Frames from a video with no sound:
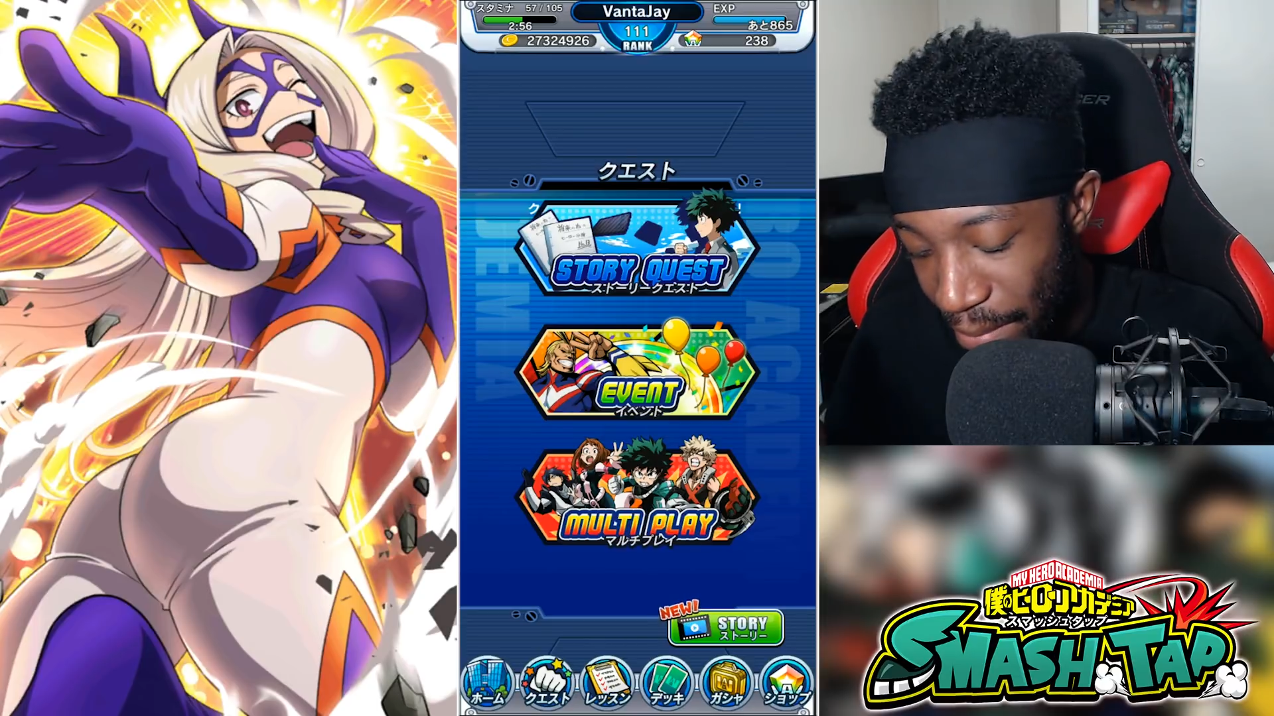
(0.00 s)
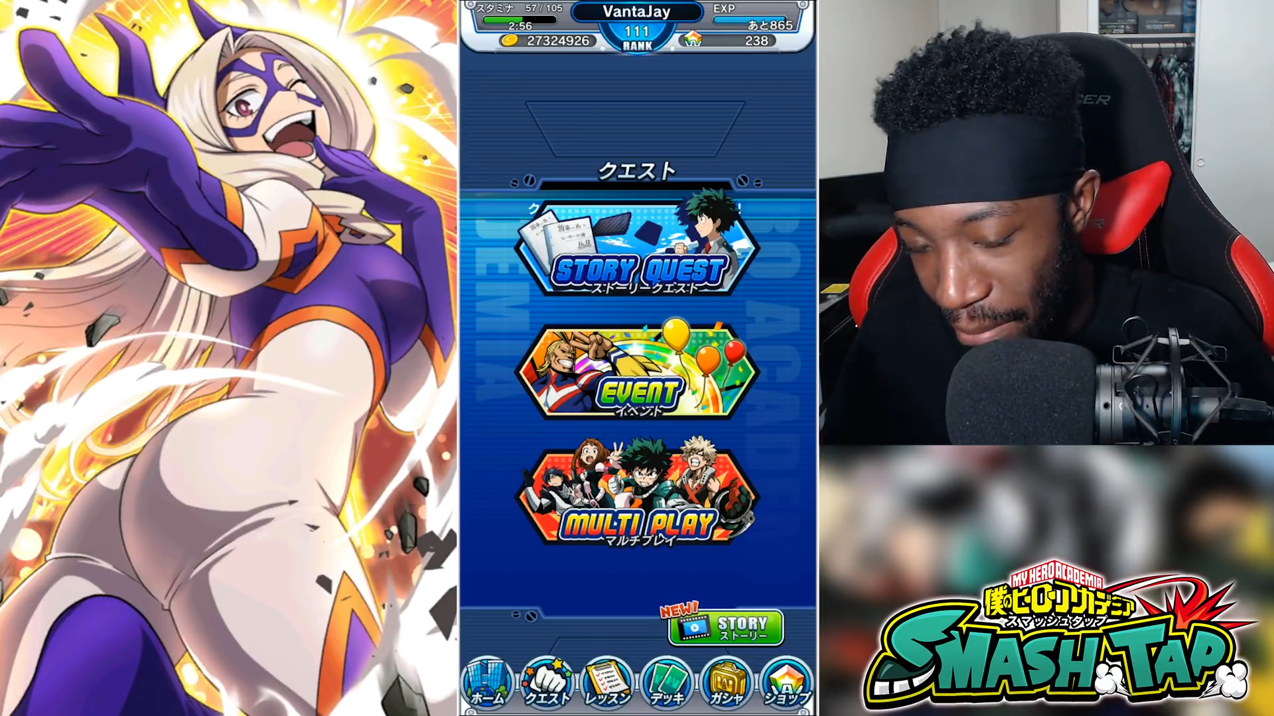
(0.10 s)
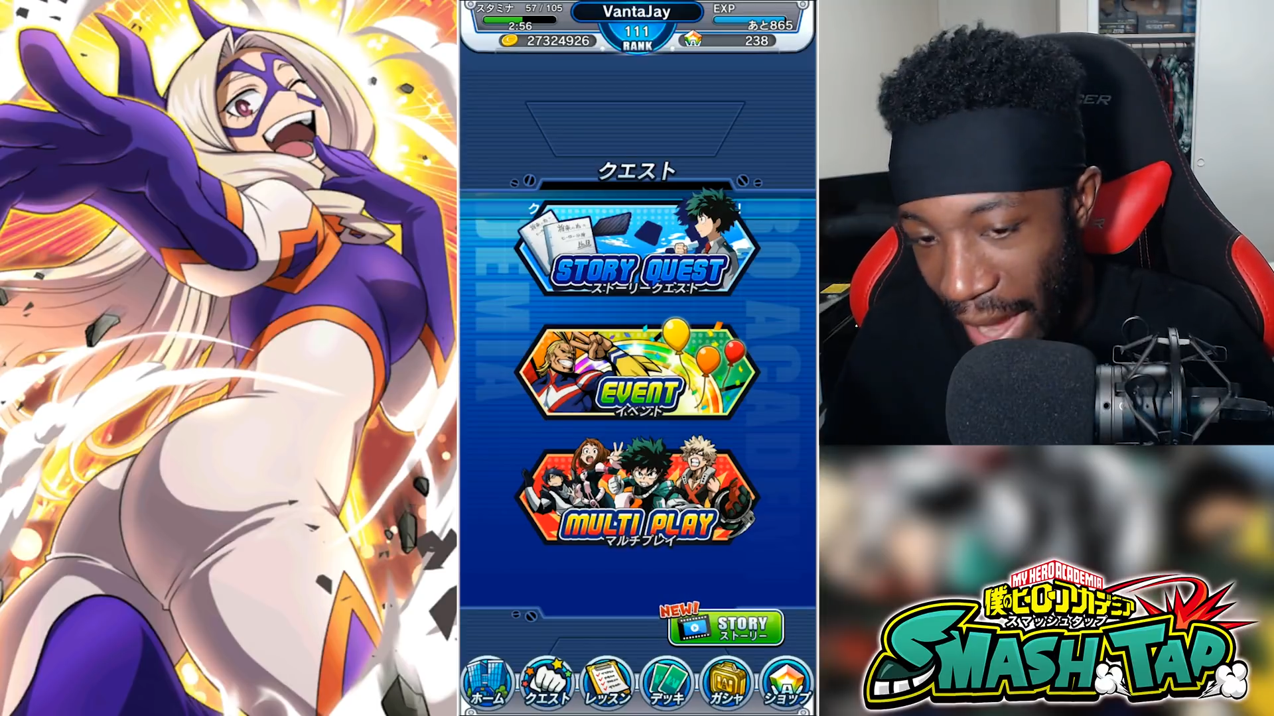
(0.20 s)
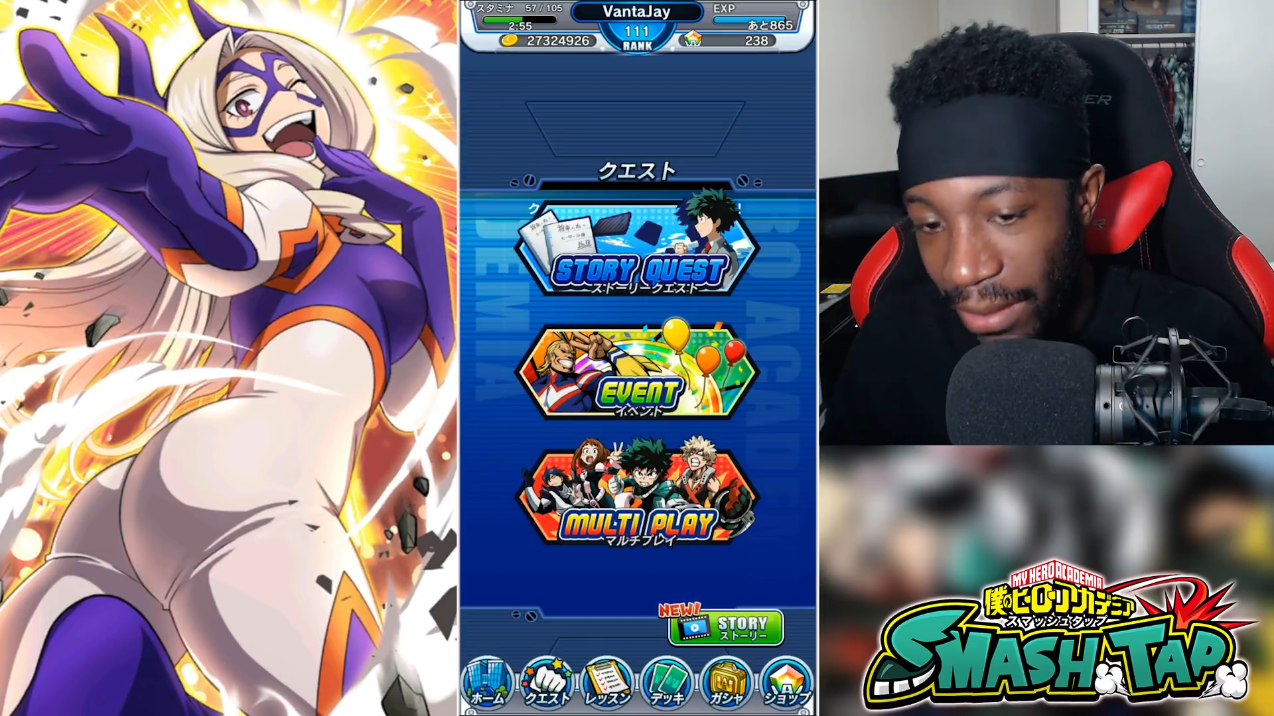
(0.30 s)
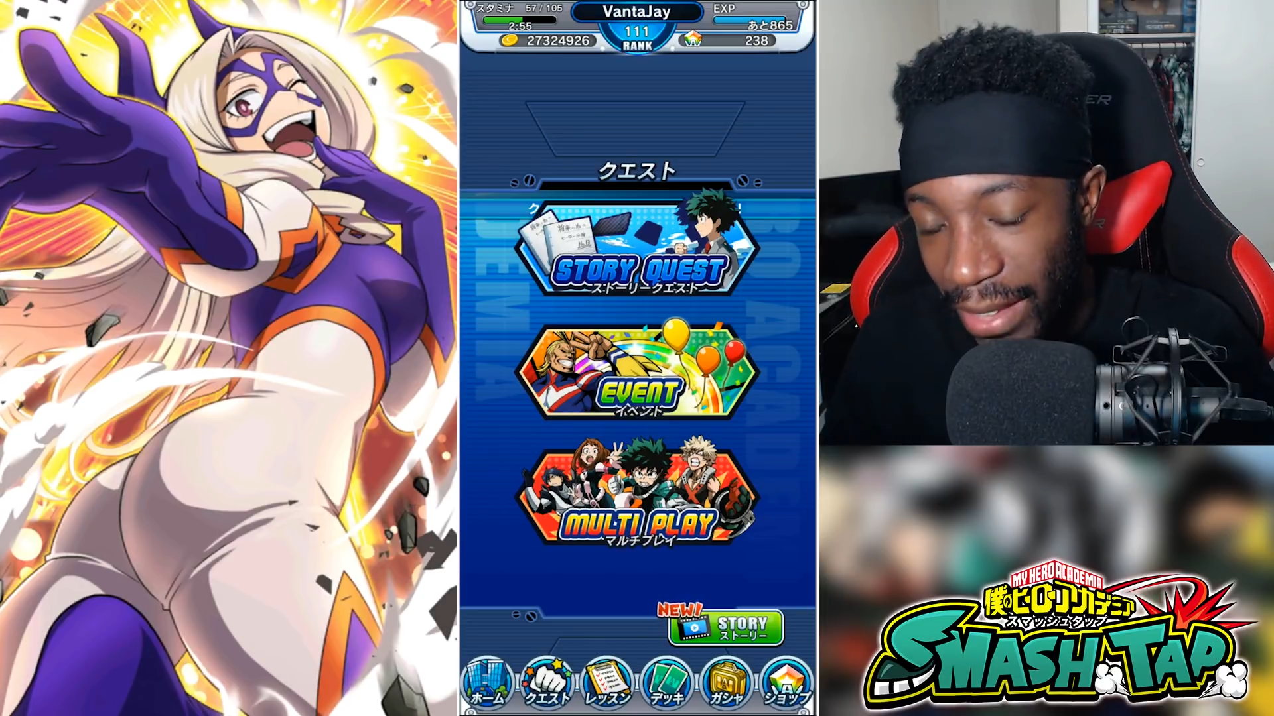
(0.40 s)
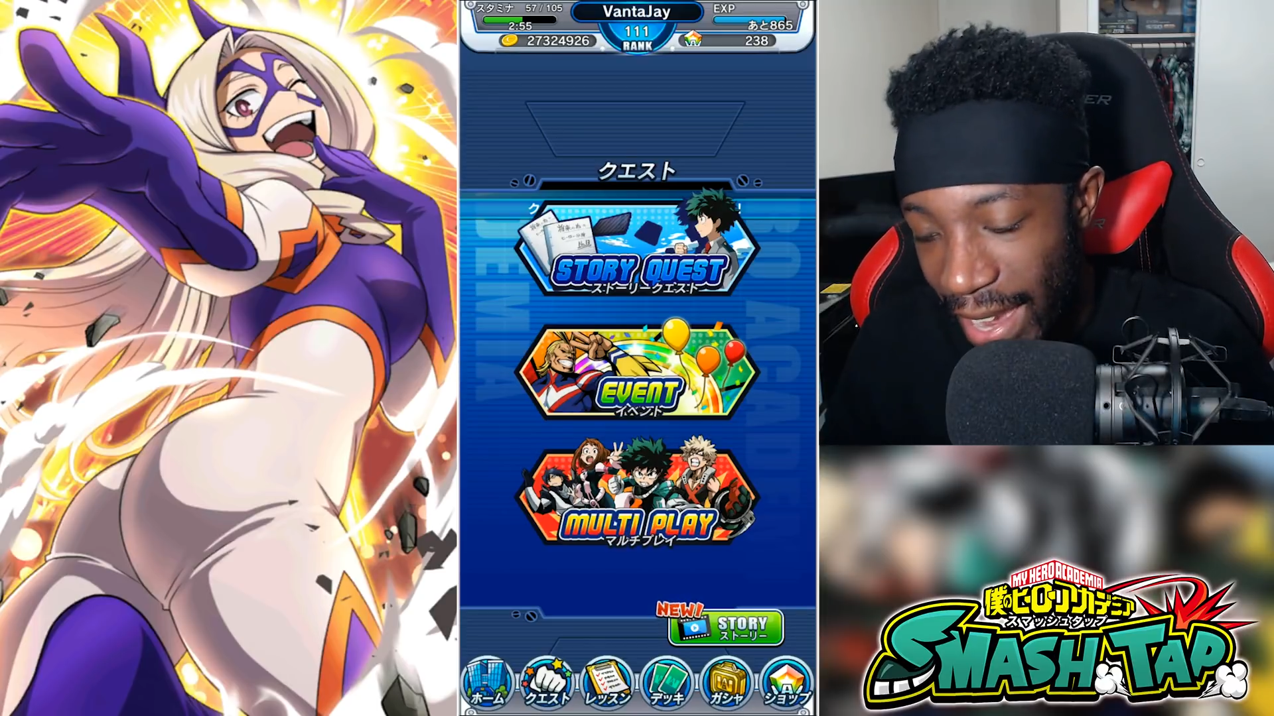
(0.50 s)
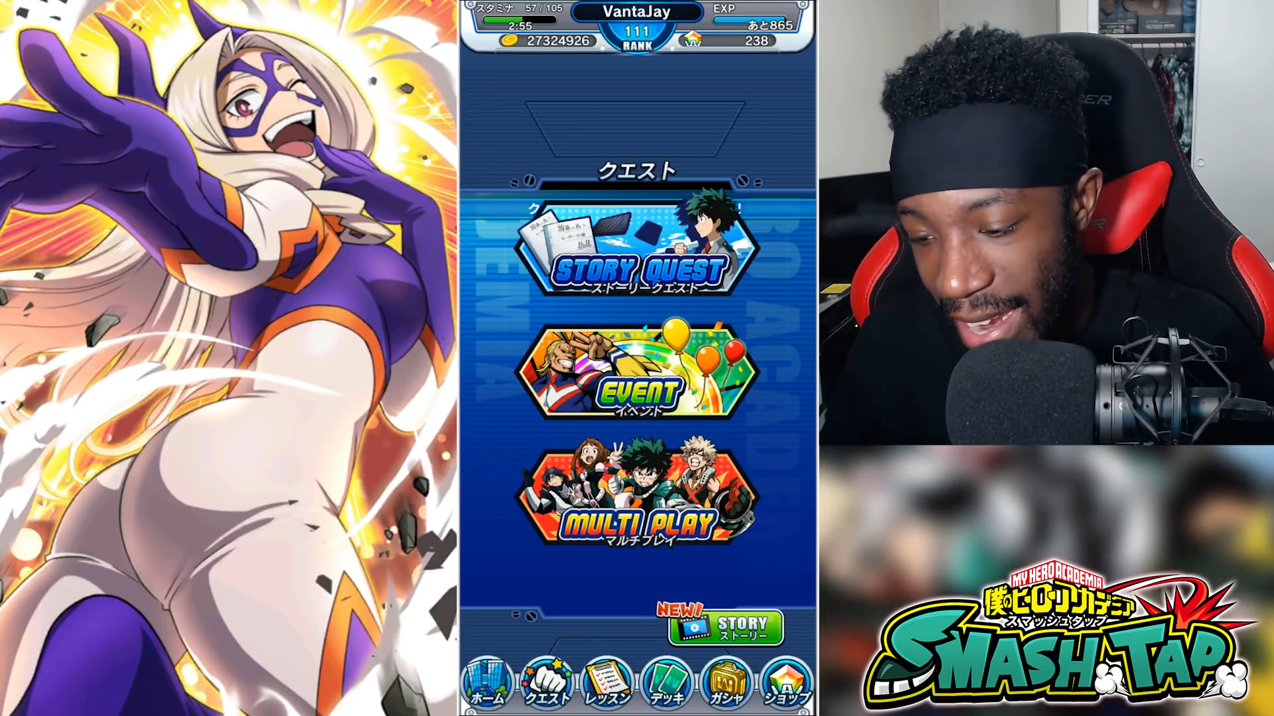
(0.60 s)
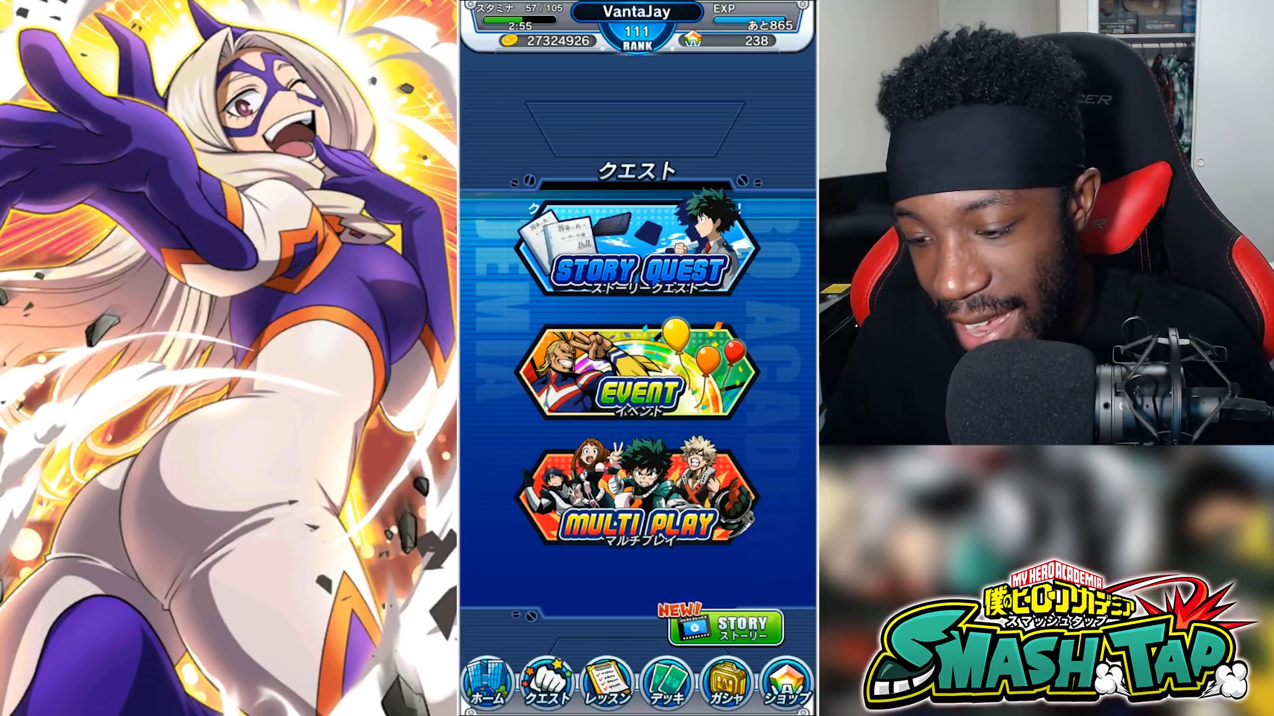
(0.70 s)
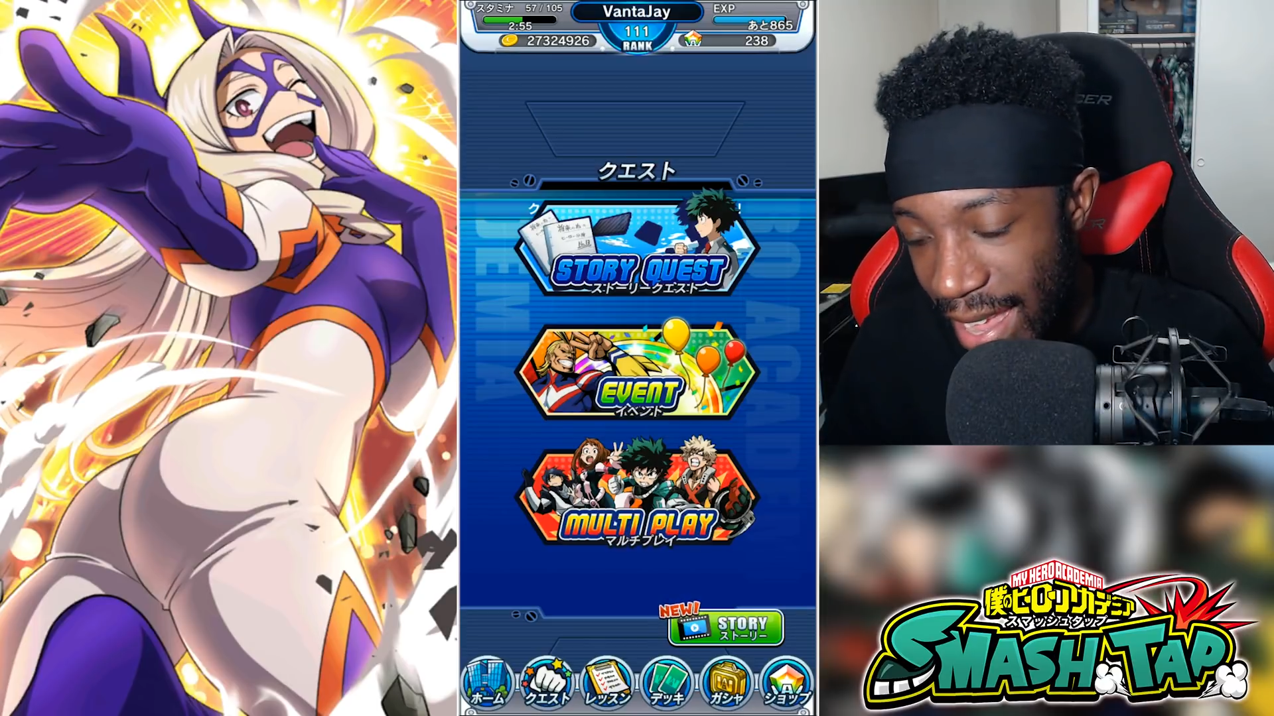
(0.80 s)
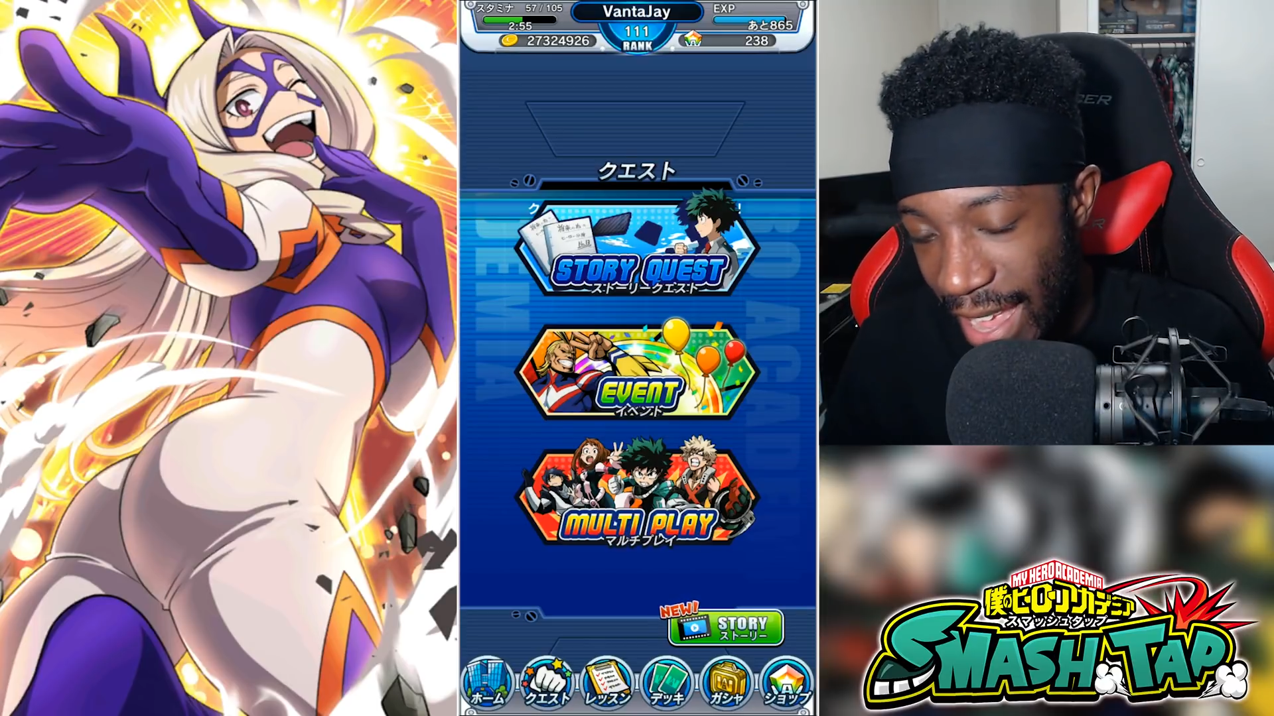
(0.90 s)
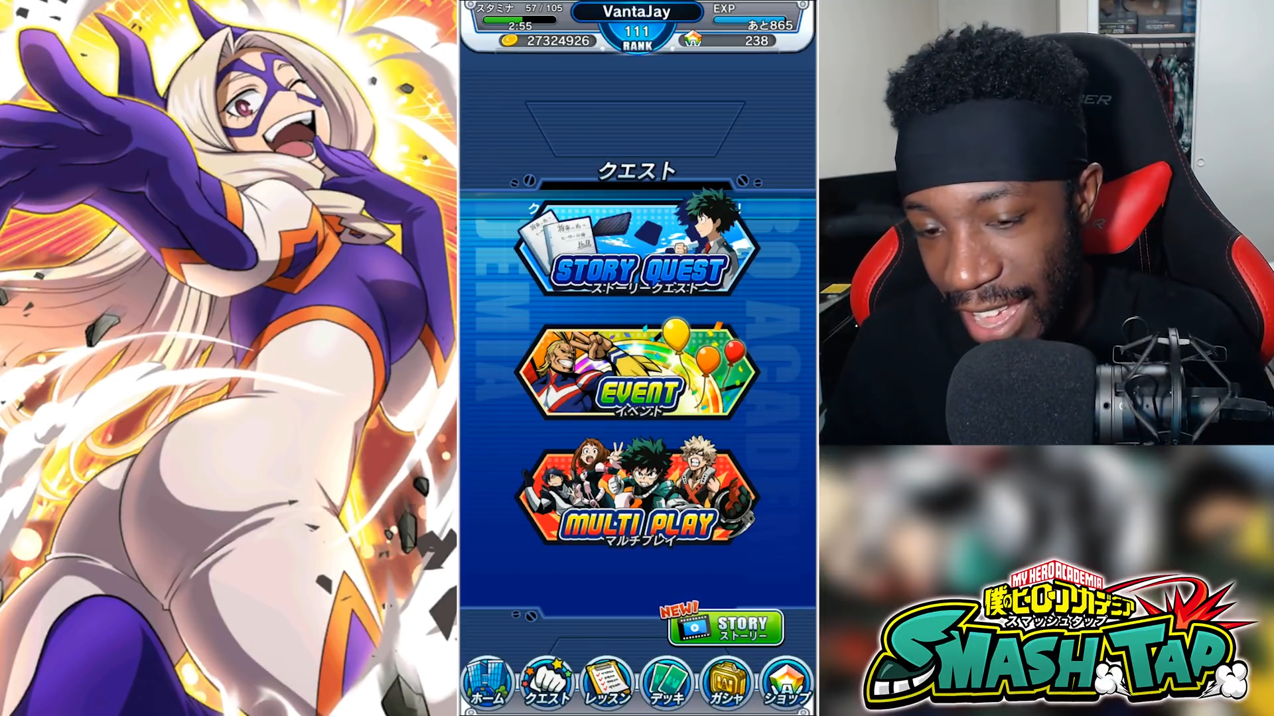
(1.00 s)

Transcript: Mount Lady